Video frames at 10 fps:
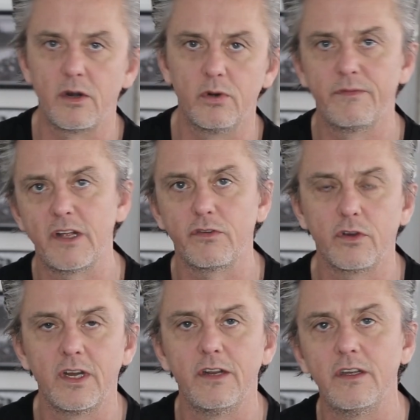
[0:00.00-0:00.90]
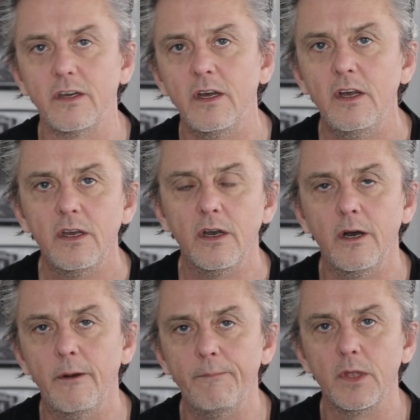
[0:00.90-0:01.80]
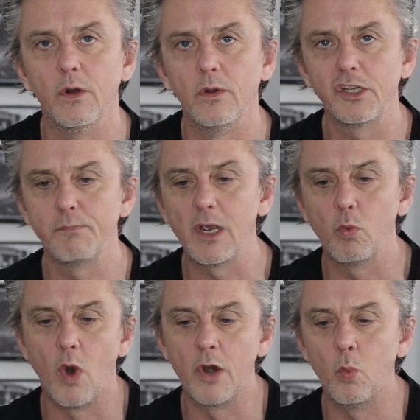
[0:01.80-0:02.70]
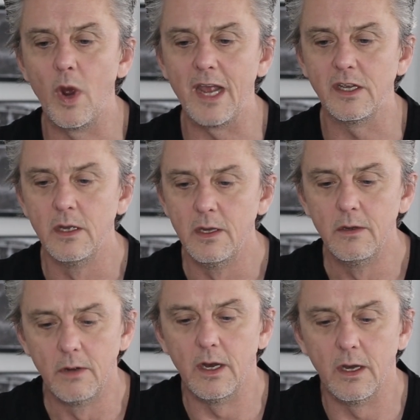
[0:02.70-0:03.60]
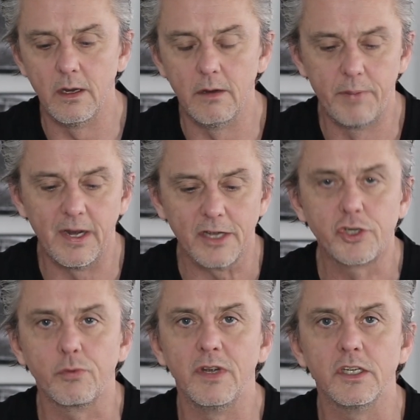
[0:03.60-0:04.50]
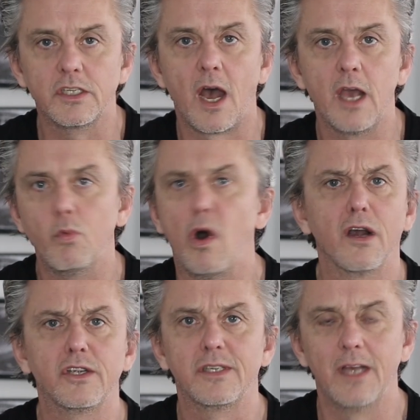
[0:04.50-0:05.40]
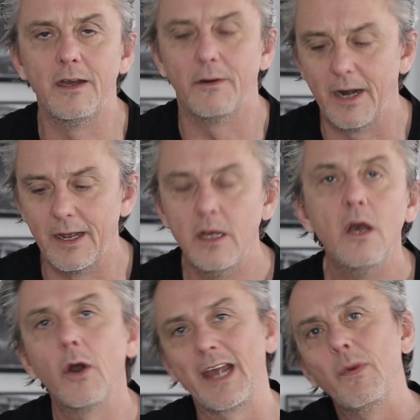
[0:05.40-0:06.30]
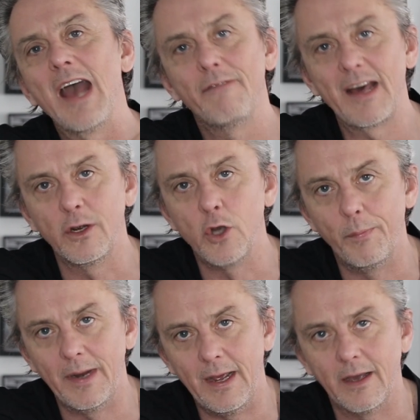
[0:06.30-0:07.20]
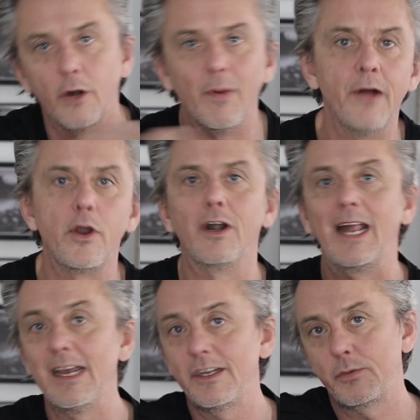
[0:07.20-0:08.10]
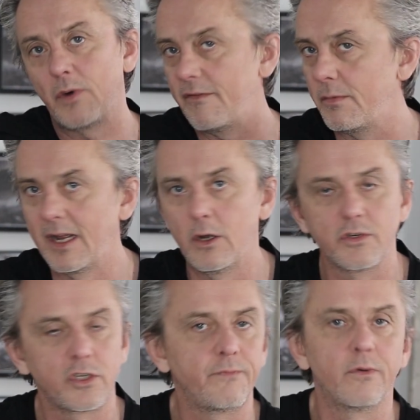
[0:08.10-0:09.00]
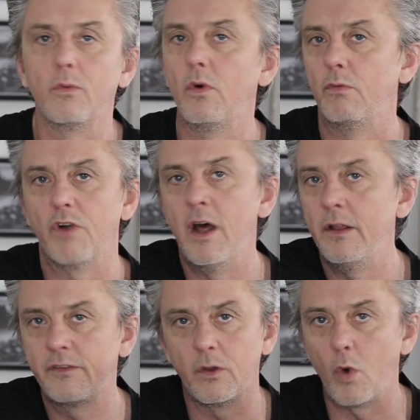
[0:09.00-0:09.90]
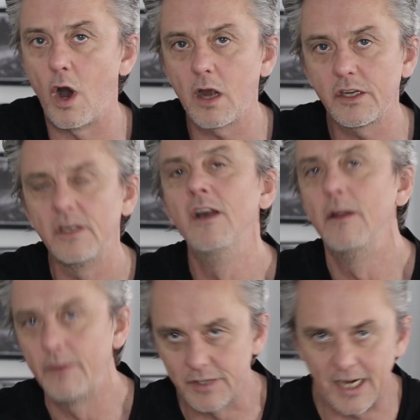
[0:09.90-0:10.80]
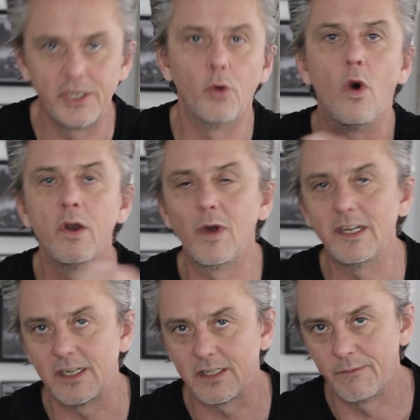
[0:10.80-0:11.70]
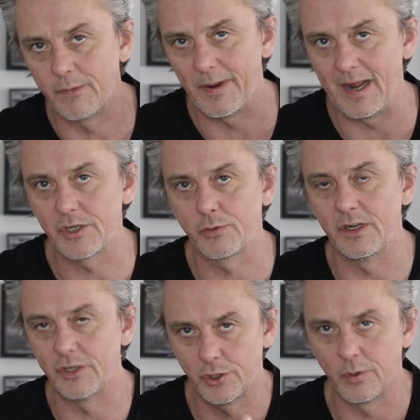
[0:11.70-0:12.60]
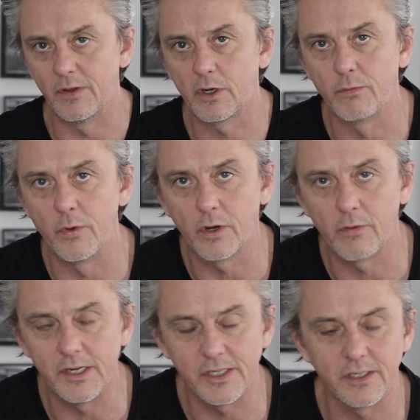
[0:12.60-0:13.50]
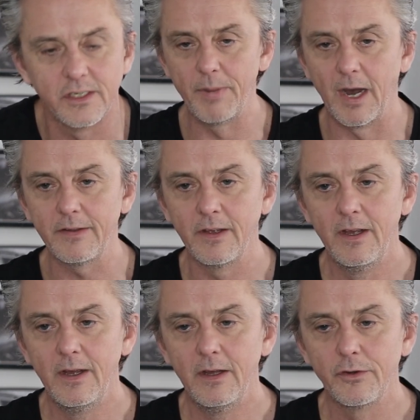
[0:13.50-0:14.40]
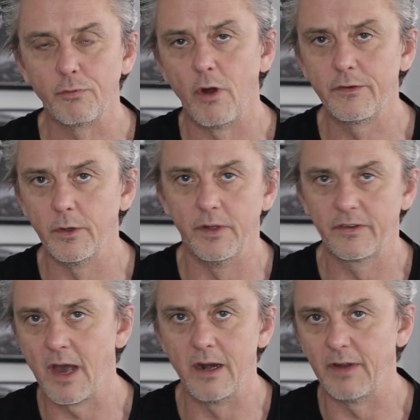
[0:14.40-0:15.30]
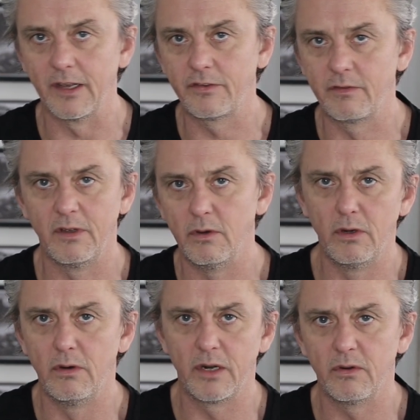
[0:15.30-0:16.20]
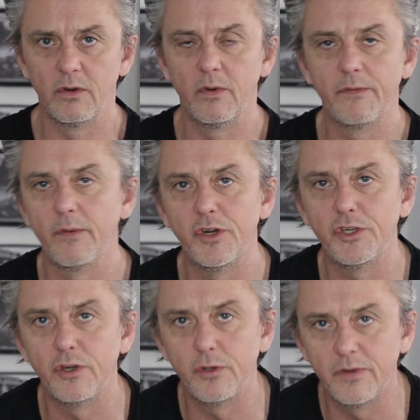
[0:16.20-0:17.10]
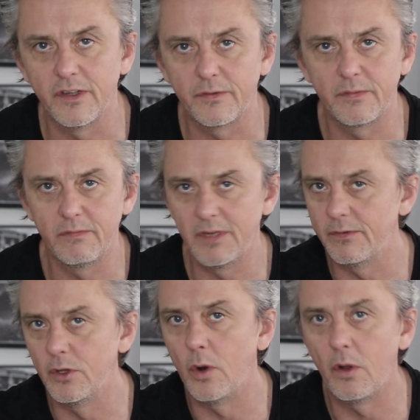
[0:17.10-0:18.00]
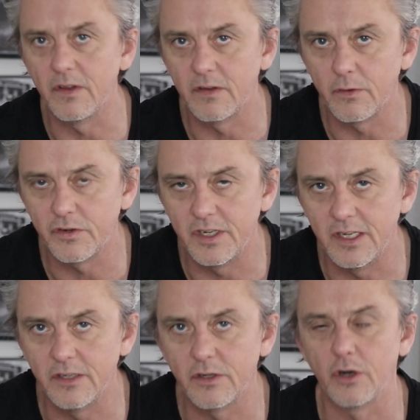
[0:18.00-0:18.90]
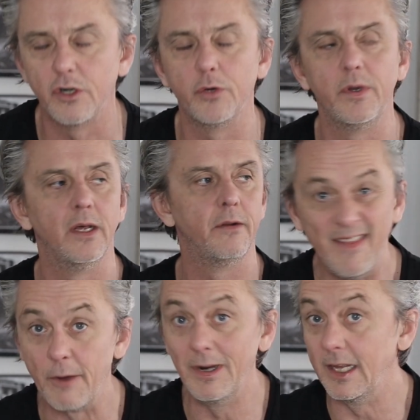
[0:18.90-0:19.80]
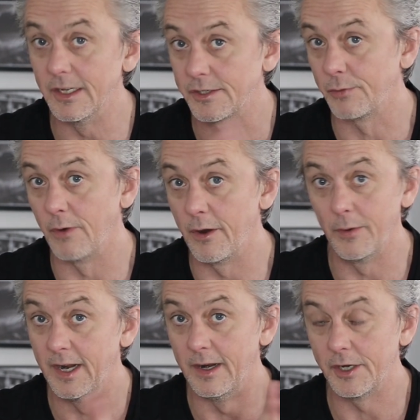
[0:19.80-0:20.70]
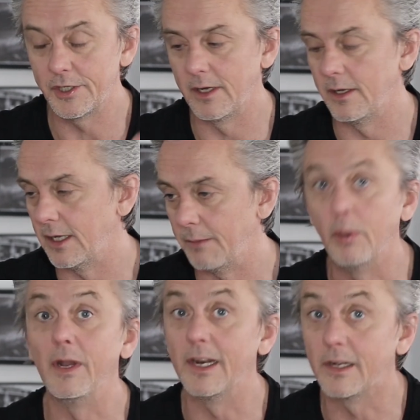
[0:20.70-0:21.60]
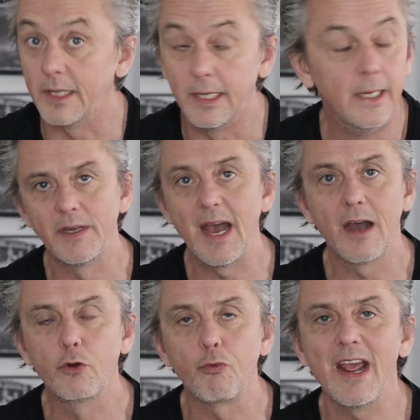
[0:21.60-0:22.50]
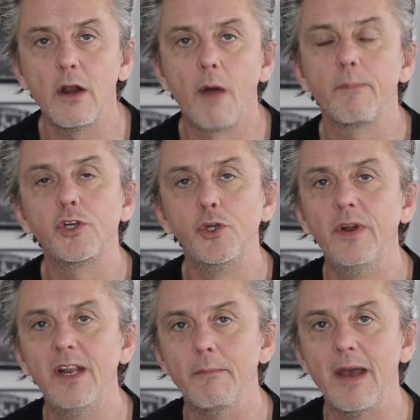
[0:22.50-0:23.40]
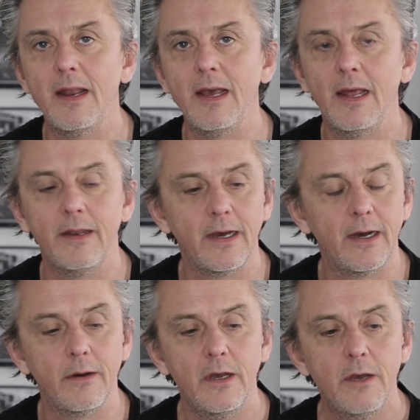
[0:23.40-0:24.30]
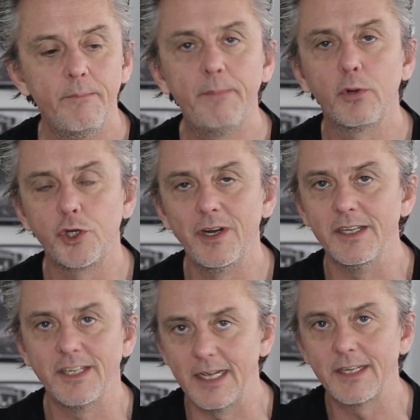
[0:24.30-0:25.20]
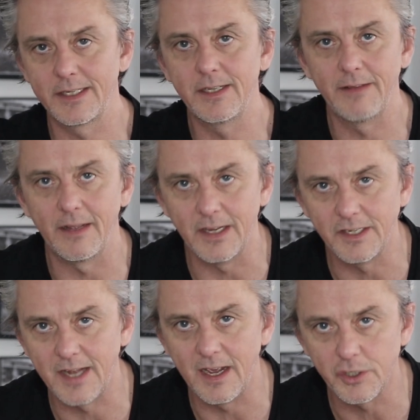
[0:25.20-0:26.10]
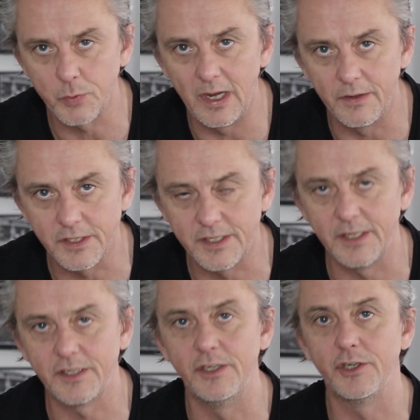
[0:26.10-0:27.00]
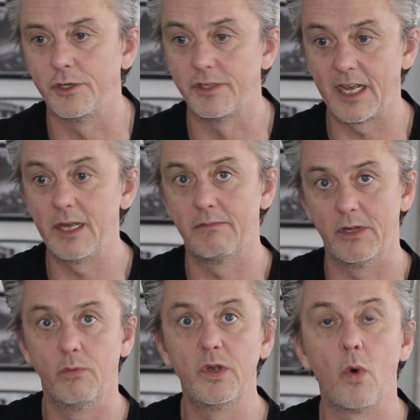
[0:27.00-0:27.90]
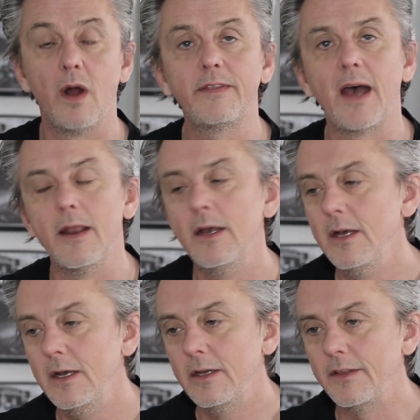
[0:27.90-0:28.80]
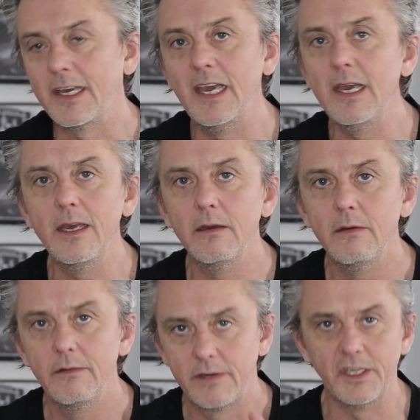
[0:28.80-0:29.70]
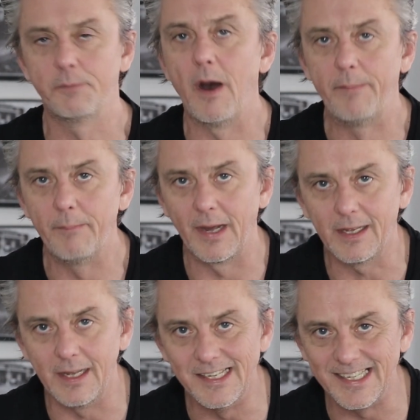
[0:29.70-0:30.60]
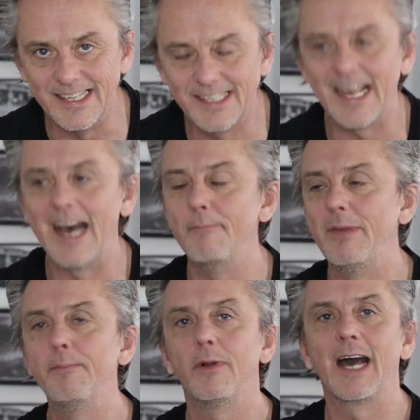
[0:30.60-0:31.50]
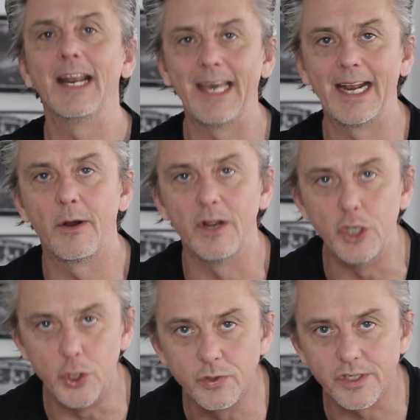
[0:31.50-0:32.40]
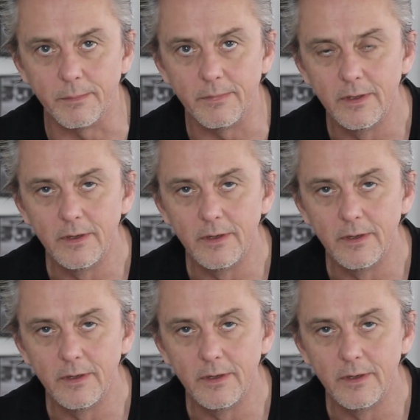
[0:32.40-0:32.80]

I don't know if that's a good idea. Let's make one-way pedestrian sidewalks, right? Okay, we have that in Copenhagen. Around our lakes, where everybody goes for runs and walks, there's actually a one-way system for pedestrians during the corona crisis. But Toronto is kind of like, oh, I don't know if we should do this, even though all these other cities are doing it. And that really is Toronto in a nutshell politically. But yeah, great opportunity, man. And people should insist that they stay as well. The citizens should say, we want that. The key to these pop-up bike lanes is that people got to get out and use them.